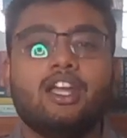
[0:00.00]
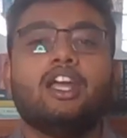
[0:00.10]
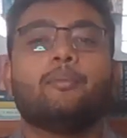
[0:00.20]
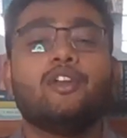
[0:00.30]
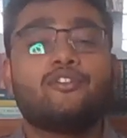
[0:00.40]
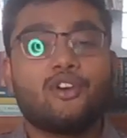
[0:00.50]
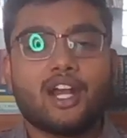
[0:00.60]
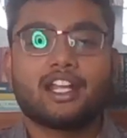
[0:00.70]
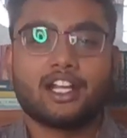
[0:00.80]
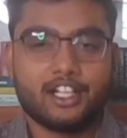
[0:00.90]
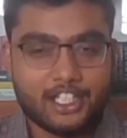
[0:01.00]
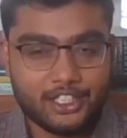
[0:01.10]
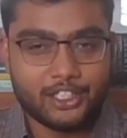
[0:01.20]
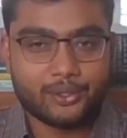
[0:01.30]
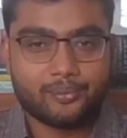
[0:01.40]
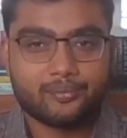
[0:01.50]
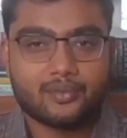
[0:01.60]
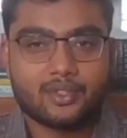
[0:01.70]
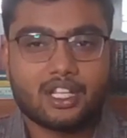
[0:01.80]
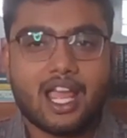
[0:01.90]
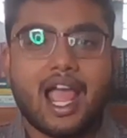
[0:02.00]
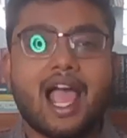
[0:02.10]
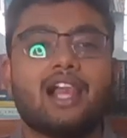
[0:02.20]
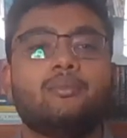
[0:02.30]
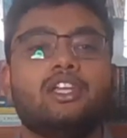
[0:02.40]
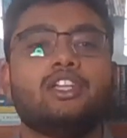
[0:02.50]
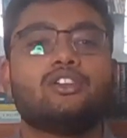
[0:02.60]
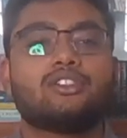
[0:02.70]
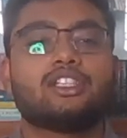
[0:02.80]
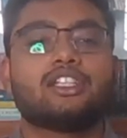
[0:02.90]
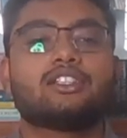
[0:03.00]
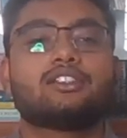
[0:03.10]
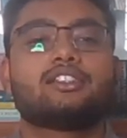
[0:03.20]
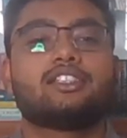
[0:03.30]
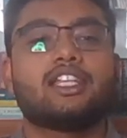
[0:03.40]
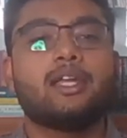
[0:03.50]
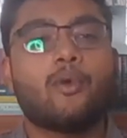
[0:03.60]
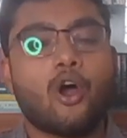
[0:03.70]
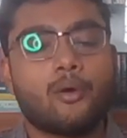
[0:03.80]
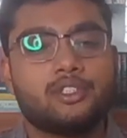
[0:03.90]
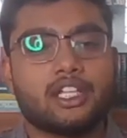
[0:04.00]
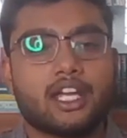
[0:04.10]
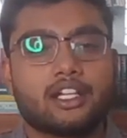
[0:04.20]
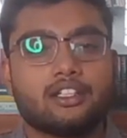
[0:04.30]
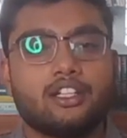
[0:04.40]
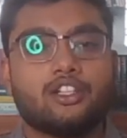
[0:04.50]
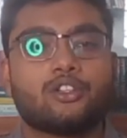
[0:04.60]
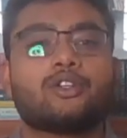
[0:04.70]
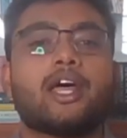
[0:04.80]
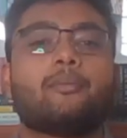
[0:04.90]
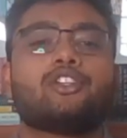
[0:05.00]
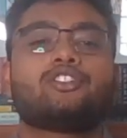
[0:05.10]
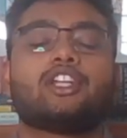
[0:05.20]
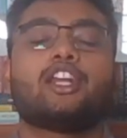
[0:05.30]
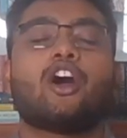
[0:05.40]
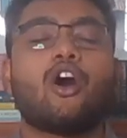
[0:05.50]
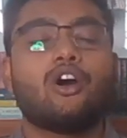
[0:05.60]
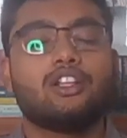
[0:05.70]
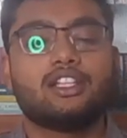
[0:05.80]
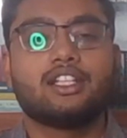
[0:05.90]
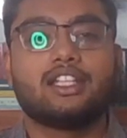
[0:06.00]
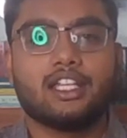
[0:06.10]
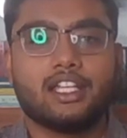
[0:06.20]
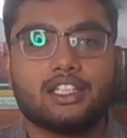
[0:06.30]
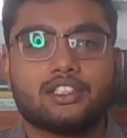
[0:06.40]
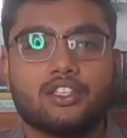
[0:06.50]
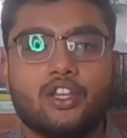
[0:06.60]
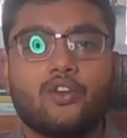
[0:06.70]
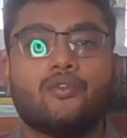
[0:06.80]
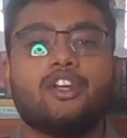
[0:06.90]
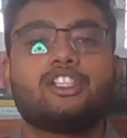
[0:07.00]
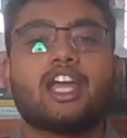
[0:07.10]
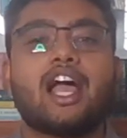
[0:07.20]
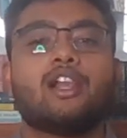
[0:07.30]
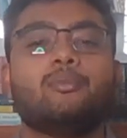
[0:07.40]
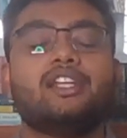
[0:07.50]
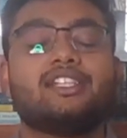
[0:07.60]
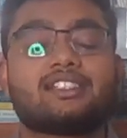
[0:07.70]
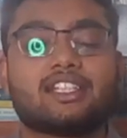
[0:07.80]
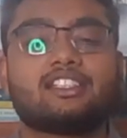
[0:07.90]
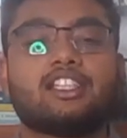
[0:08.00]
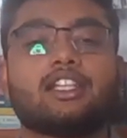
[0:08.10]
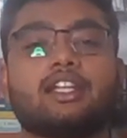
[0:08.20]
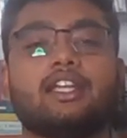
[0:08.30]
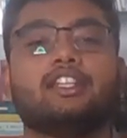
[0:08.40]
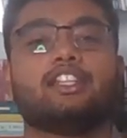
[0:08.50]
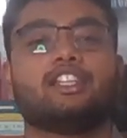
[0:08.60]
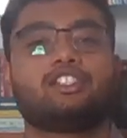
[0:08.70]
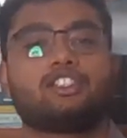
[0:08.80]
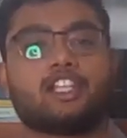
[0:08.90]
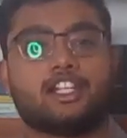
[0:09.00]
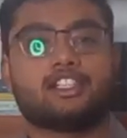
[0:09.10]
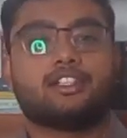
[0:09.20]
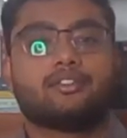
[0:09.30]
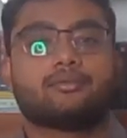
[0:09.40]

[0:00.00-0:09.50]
Before I continue, I'll be using same object to demonstrate all the things which I'll be discussing in this session.